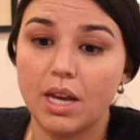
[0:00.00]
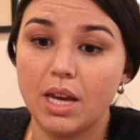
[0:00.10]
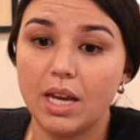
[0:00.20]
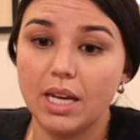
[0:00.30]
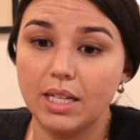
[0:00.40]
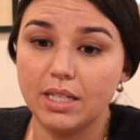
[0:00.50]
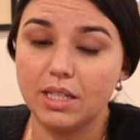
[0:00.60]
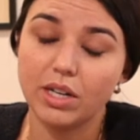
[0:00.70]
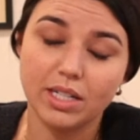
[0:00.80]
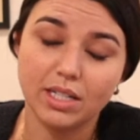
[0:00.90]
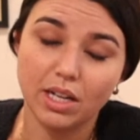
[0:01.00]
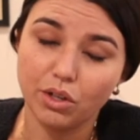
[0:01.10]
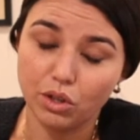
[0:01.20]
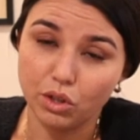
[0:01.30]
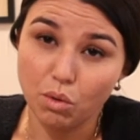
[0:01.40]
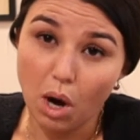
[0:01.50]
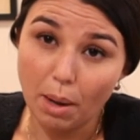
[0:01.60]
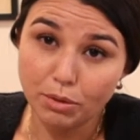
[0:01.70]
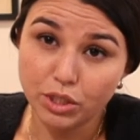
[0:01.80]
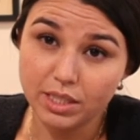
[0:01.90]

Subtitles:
is there is other glue options